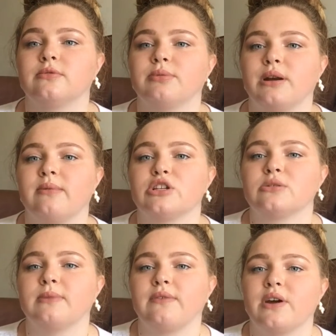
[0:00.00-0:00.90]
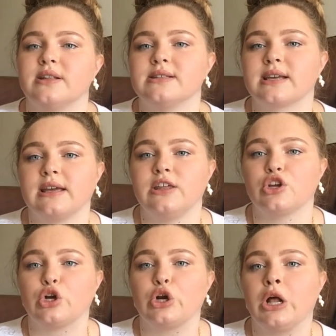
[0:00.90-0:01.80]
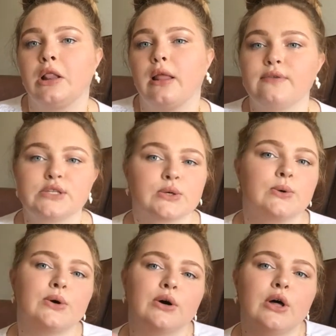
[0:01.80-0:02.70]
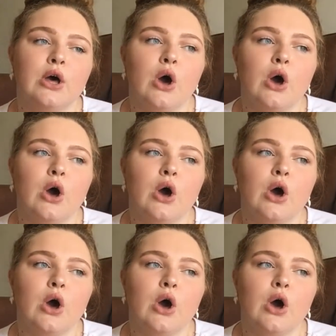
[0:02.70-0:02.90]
pretty much my friends either left school